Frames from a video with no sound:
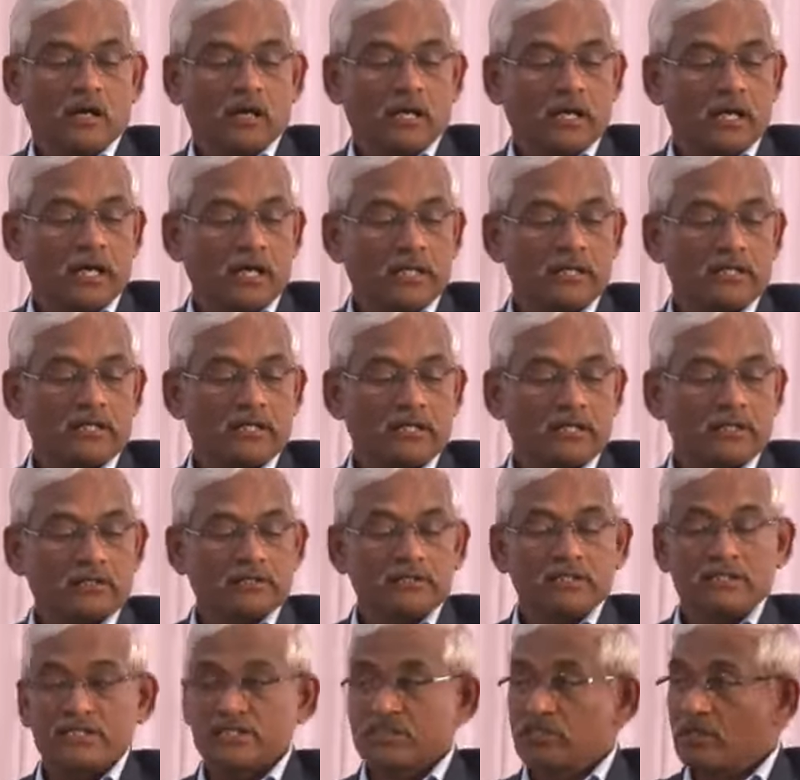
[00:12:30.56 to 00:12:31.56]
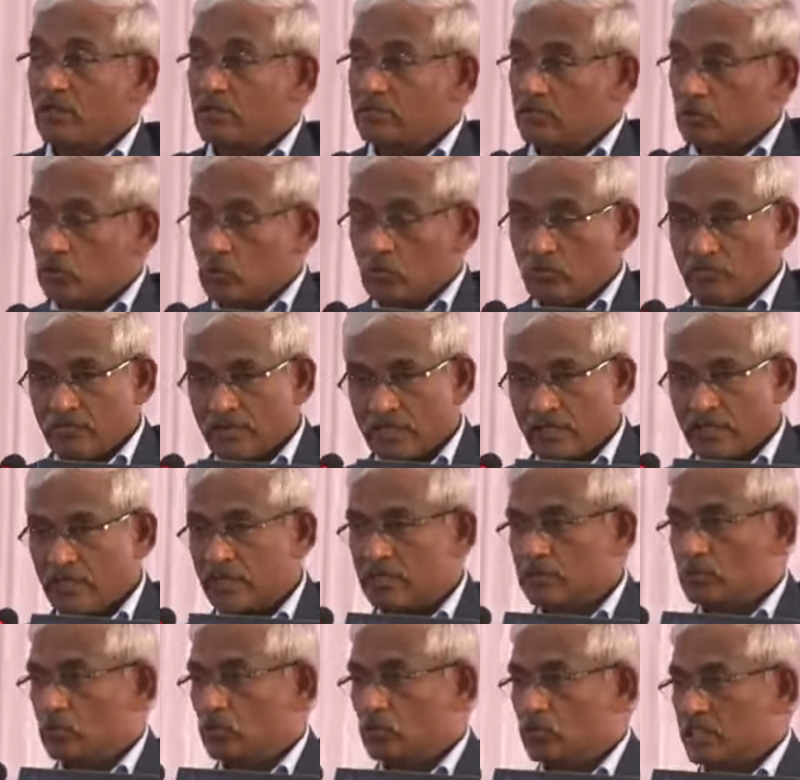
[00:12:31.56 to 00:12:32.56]
and this also we are
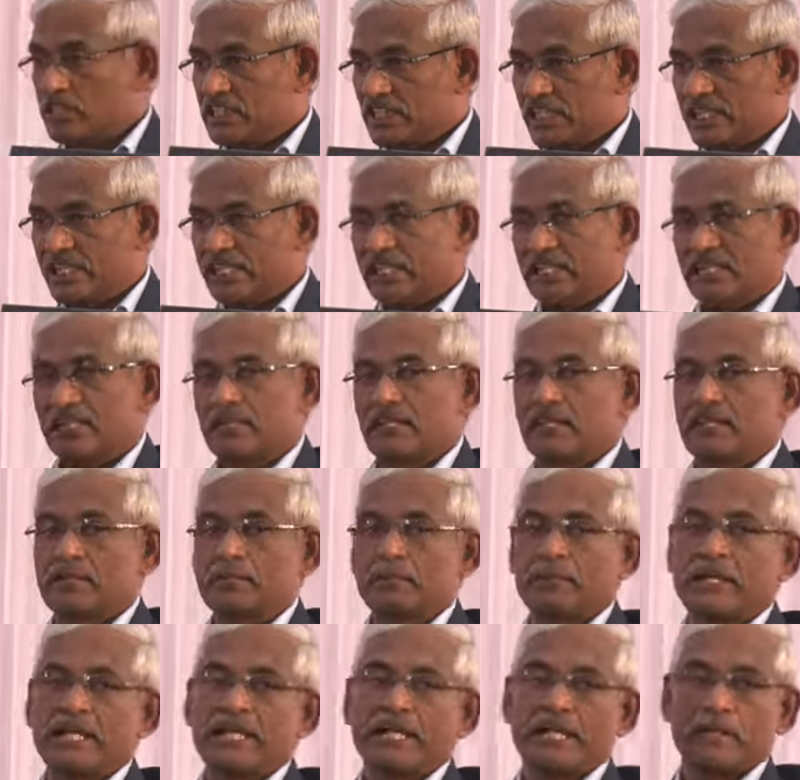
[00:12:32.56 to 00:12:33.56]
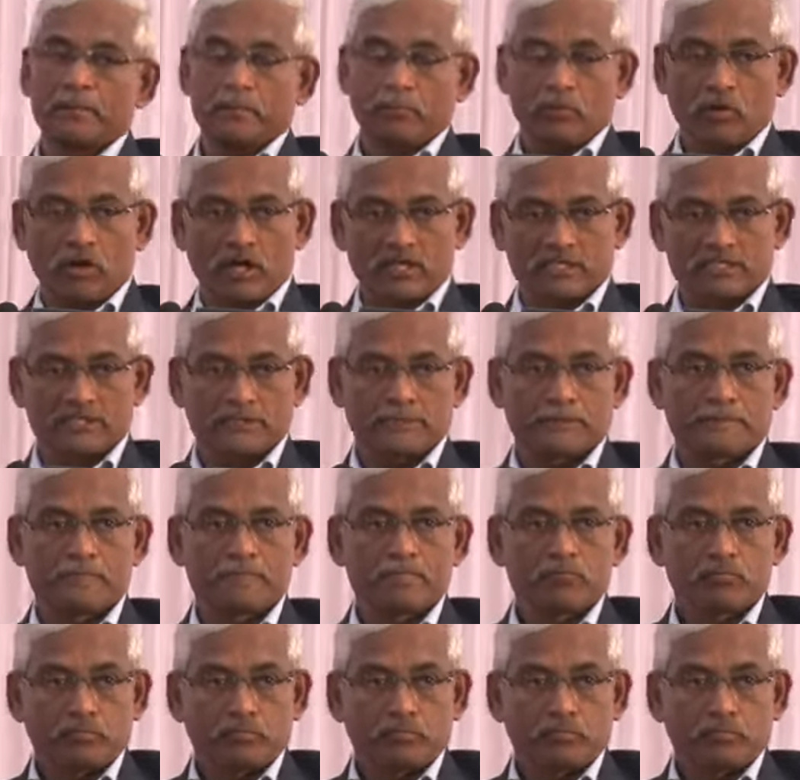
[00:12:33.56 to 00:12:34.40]
also seeing that breeding blocks.